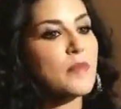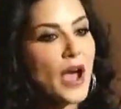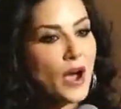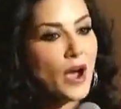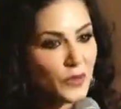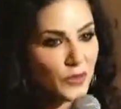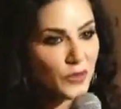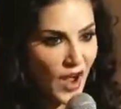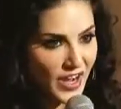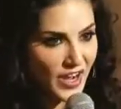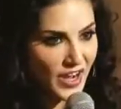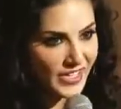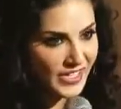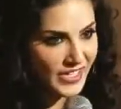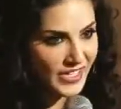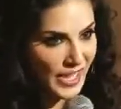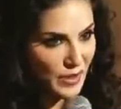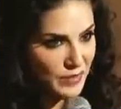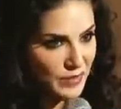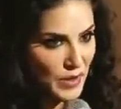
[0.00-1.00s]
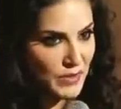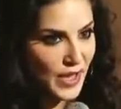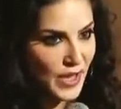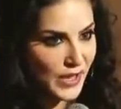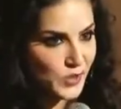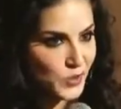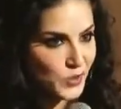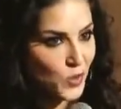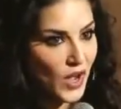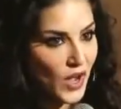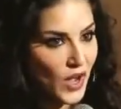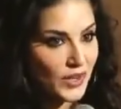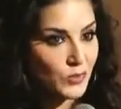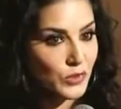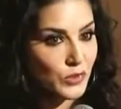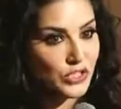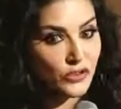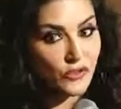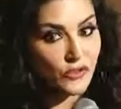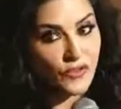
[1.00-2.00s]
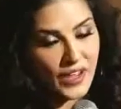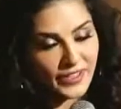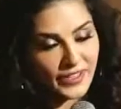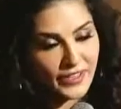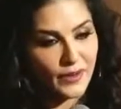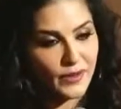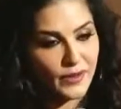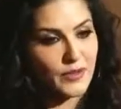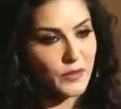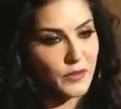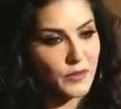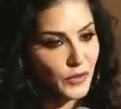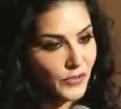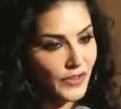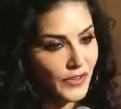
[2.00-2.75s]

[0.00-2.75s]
about Ragini MMS1, which we'll find out in